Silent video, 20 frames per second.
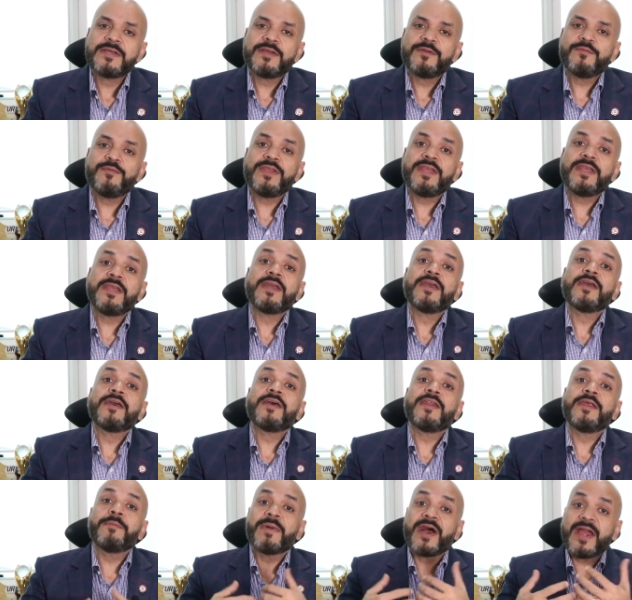we
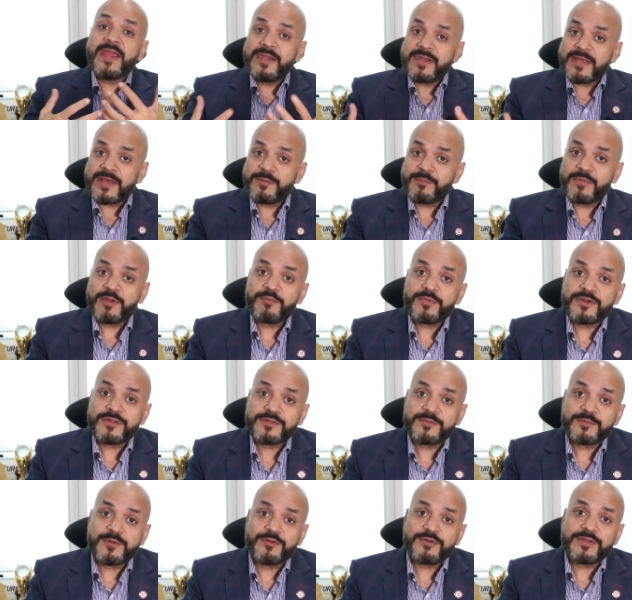remind our members
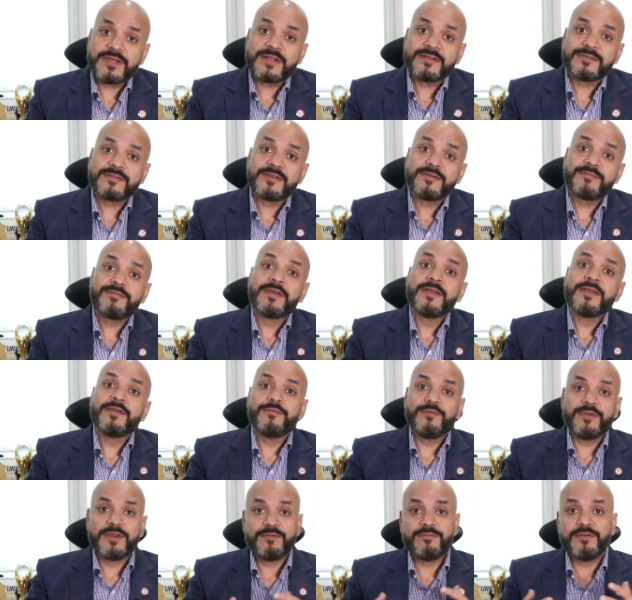about ourselves,
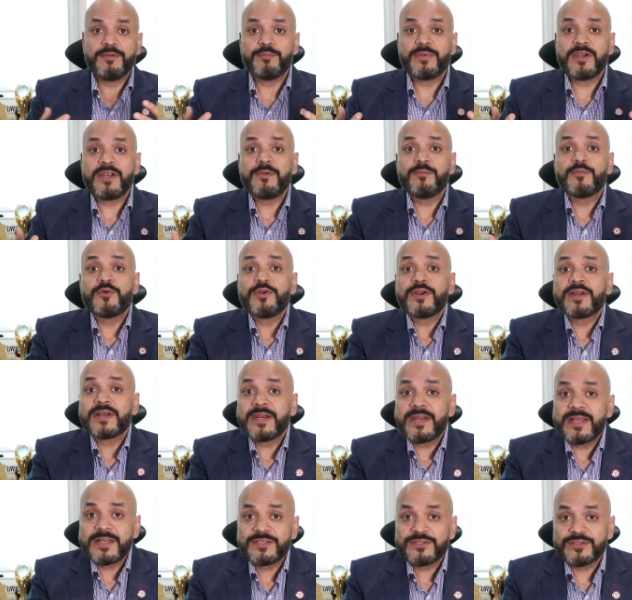where we build more
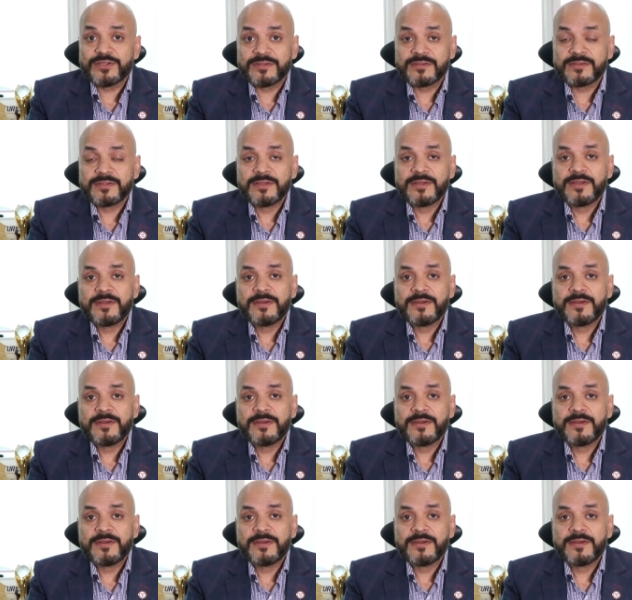connections